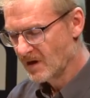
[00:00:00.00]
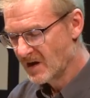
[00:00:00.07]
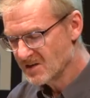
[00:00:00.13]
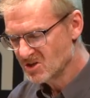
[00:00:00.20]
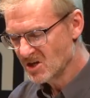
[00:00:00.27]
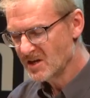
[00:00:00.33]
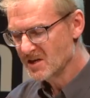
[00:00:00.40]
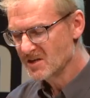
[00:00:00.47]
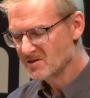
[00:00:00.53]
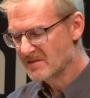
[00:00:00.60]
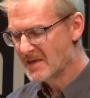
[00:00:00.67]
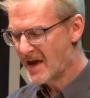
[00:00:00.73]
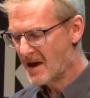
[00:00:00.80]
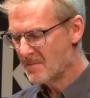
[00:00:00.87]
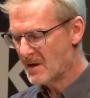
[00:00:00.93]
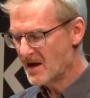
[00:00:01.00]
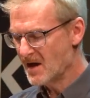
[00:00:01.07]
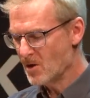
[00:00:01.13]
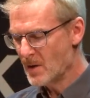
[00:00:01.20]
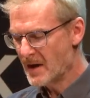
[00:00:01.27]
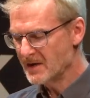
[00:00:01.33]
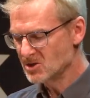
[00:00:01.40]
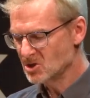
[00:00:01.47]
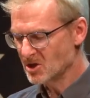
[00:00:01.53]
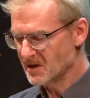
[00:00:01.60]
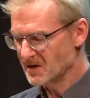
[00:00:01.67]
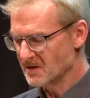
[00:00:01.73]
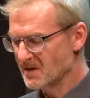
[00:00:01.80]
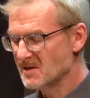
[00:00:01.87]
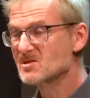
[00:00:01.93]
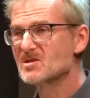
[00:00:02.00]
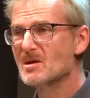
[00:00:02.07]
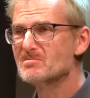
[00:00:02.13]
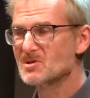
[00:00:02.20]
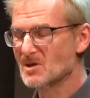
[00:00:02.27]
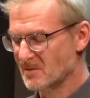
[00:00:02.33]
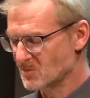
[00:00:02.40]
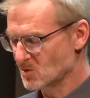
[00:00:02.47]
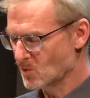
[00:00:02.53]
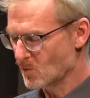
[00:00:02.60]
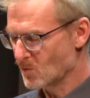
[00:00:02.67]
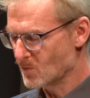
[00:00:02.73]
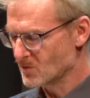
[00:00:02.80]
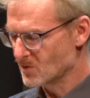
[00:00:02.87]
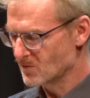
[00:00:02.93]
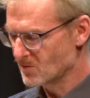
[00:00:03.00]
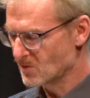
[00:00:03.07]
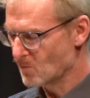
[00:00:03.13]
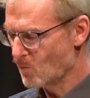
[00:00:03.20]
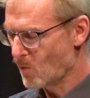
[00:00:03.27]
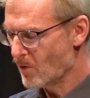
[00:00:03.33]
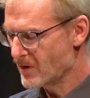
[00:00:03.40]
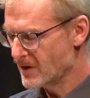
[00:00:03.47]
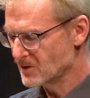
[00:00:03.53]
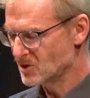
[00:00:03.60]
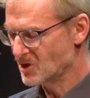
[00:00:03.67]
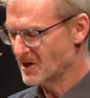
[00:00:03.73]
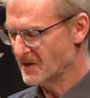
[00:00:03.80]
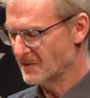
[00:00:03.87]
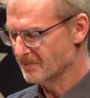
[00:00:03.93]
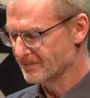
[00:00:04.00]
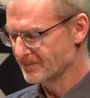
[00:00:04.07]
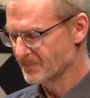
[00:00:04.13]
Indeed, the MAOA gene is sometimes called the warrior gene.